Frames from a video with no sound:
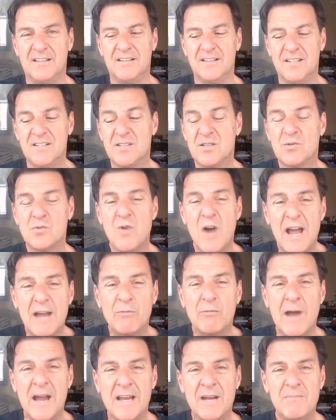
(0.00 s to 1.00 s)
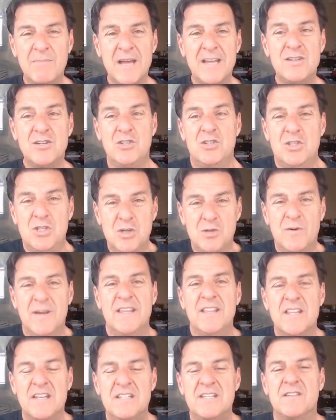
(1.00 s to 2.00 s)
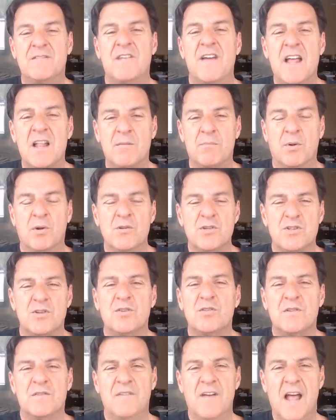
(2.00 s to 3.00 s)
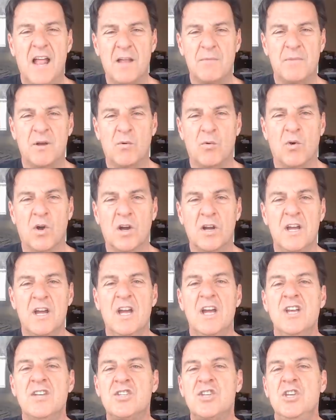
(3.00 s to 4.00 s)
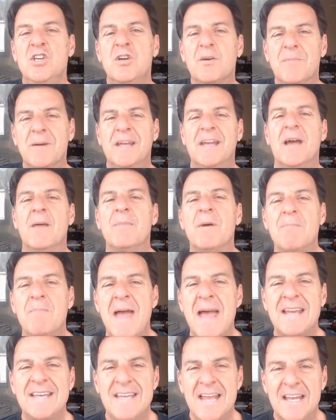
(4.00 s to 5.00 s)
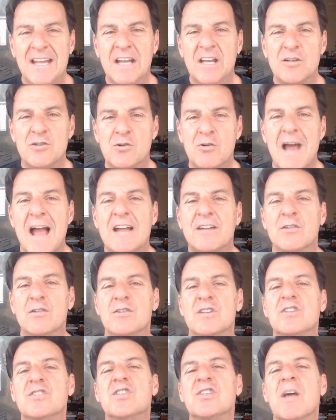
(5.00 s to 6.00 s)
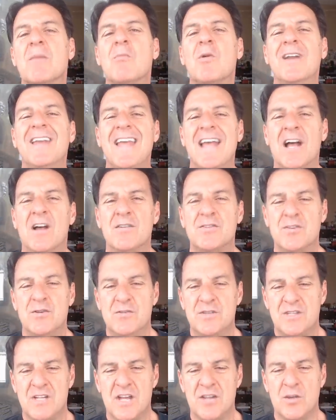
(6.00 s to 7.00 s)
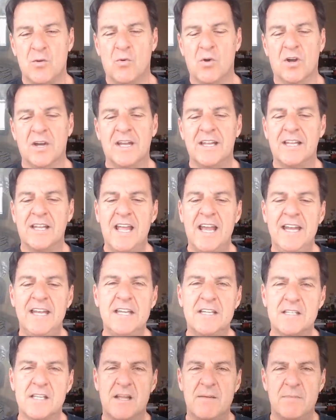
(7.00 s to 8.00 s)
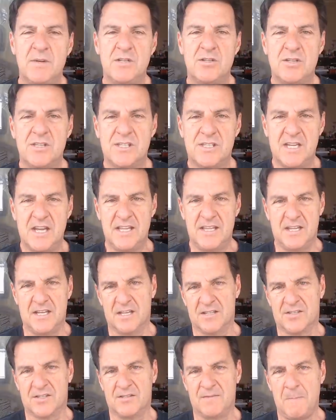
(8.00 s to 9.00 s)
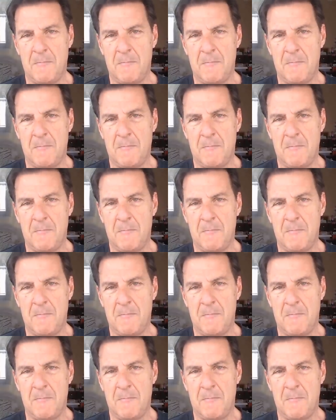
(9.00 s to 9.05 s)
This is why I recommend doing the develop, personal development work, so you become a magnetic attractor to someone else who's done the work. And ladies, let me just say this.